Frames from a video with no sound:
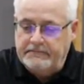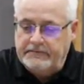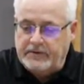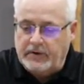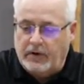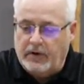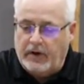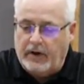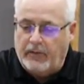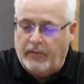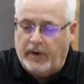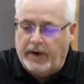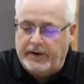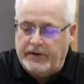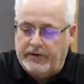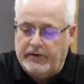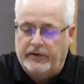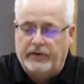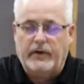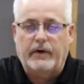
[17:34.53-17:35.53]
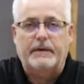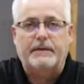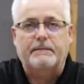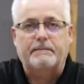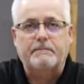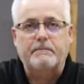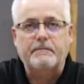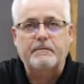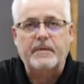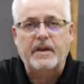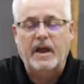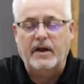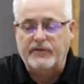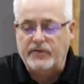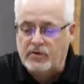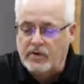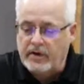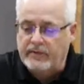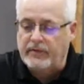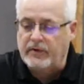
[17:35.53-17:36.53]
So I wonder then, have
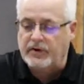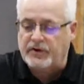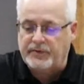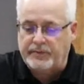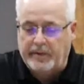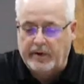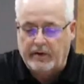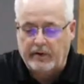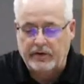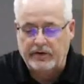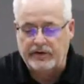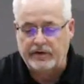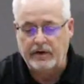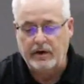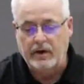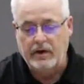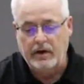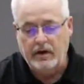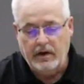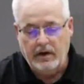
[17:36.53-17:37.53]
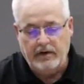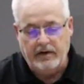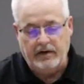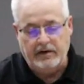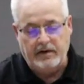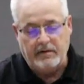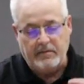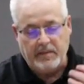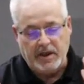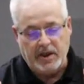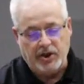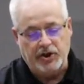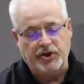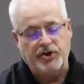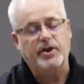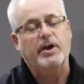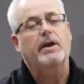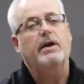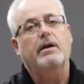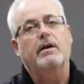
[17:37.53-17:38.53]
you ever experienced the
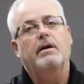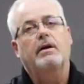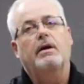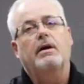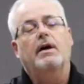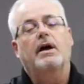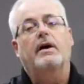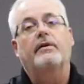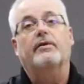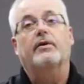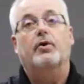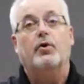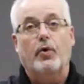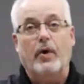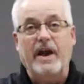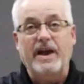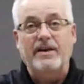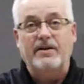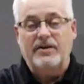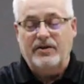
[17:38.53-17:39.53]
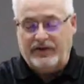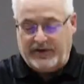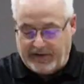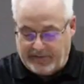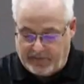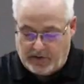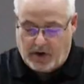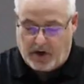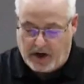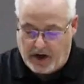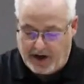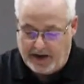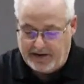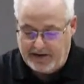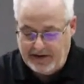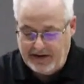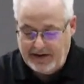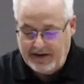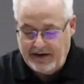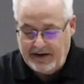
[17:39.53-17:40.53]
diminishing of the greatness of
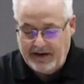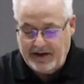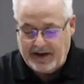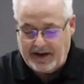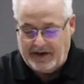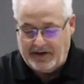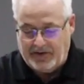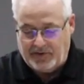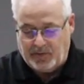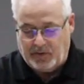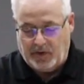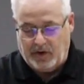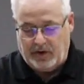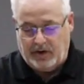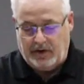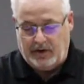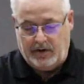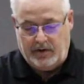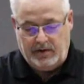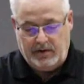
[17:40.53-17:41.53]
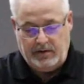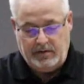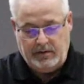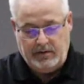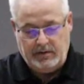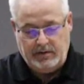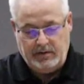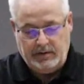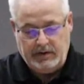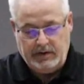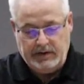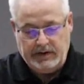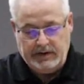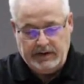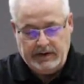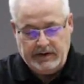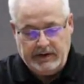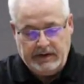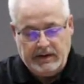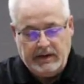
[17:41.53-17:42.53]
God and his word?
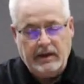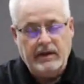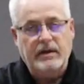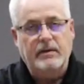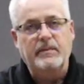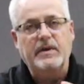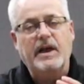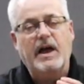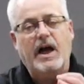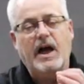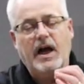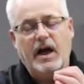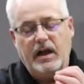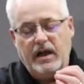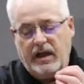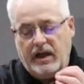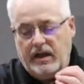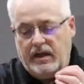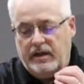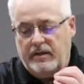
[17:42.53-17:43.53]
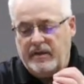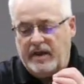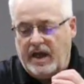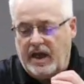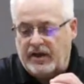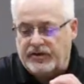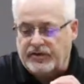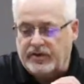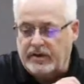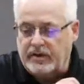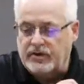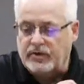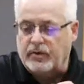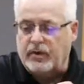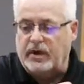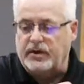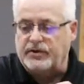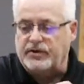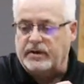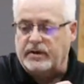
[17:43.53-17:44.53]
Let me ask you this
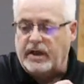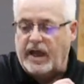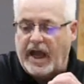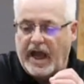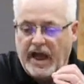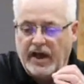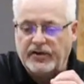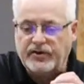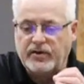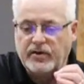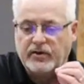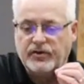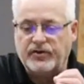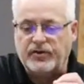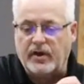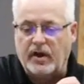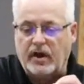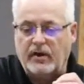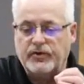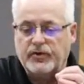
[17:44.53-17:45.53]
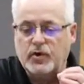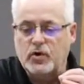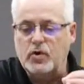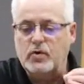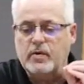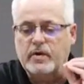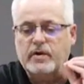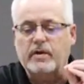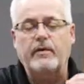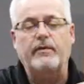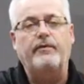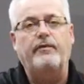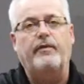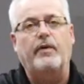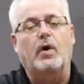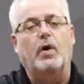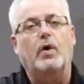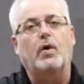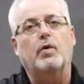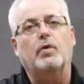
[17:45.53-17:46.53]
question. Ask yourselves, who were the
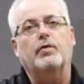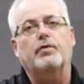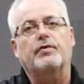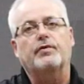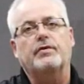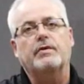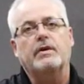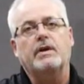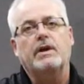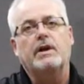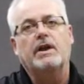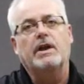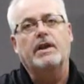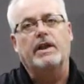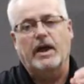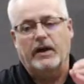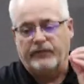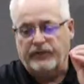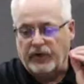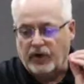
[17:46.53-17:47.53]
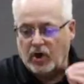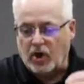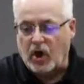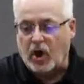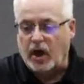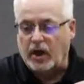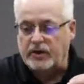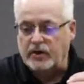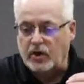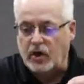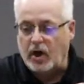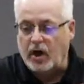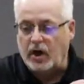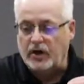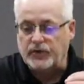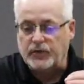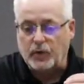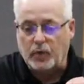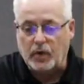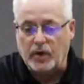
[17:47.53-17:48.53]
foes that forgot
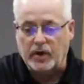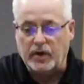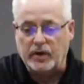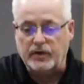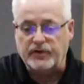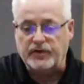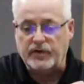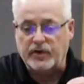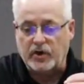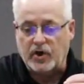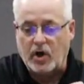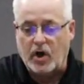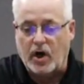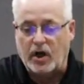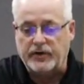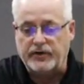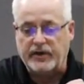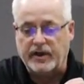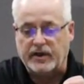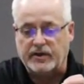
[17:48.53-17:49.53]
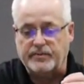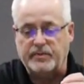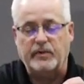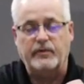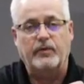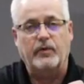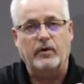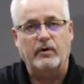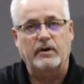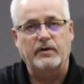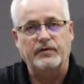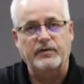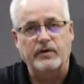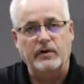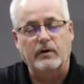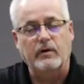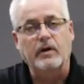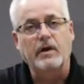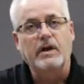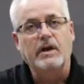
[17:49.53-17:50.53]
God's words in the context before us
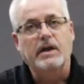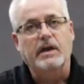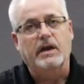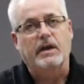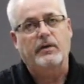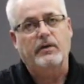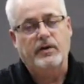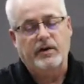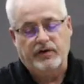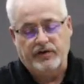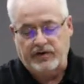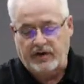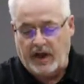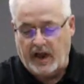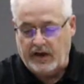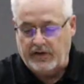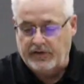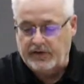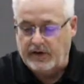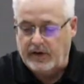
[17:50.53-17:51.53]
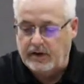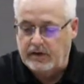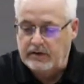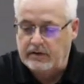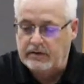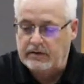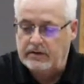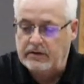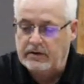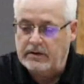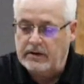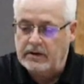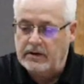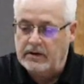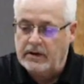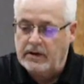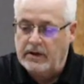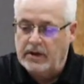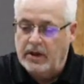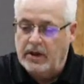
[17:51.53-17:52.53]
here in this stanza?
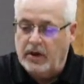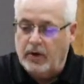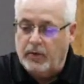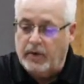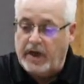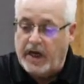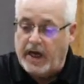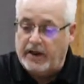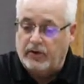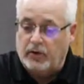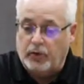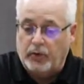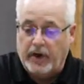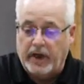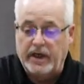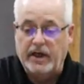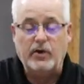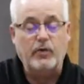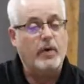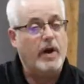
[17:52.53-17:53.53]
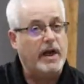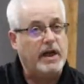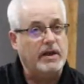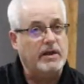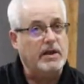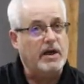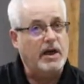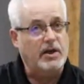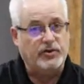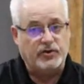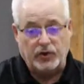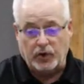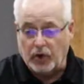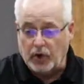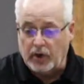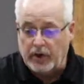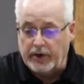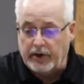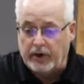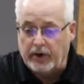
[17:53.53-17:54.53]
We had already recognized
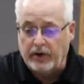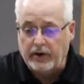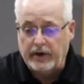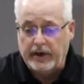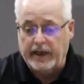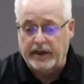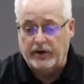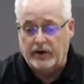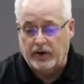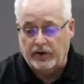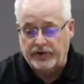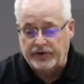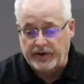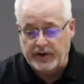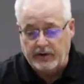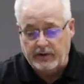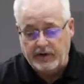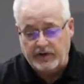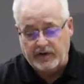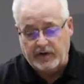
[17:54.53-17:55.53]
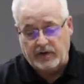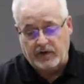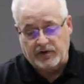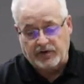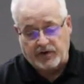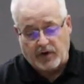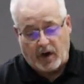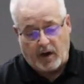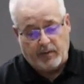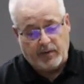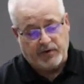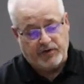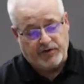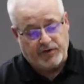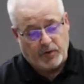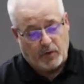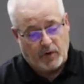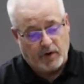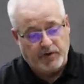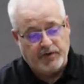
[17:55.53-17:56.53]
earlier in our series that the psalmist's
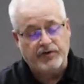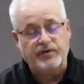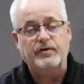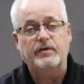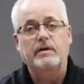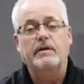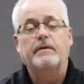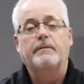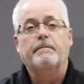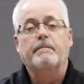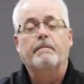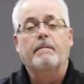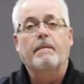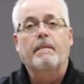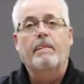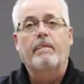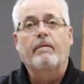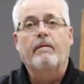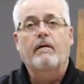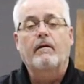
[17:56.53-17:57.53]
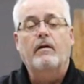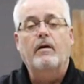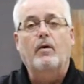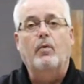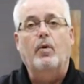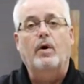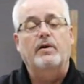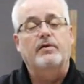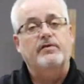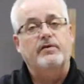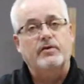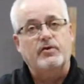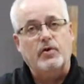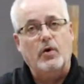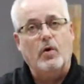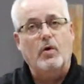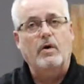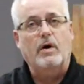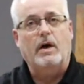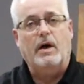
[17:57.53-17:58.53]
source was the
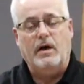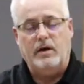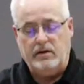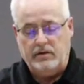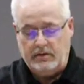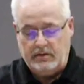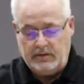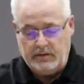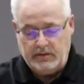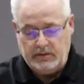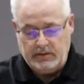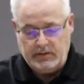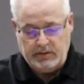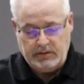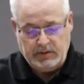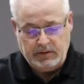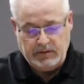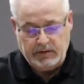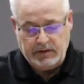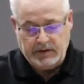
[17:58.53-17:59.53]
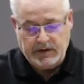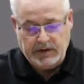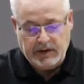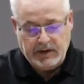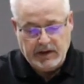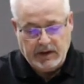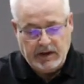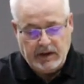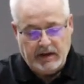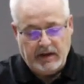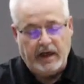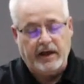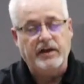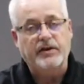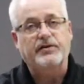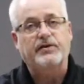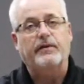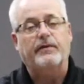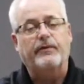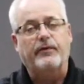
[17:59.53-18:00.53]
Torah. That
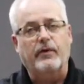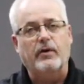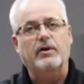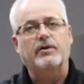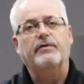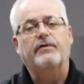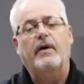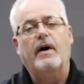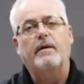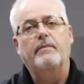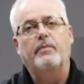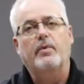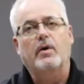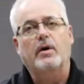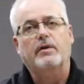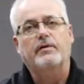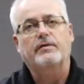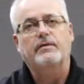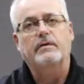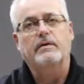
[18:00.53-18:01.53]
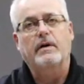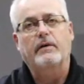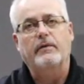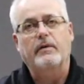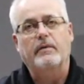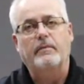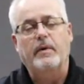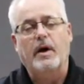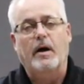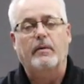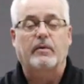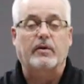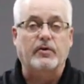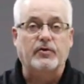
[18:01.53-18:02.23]
is the first five books of the Bible.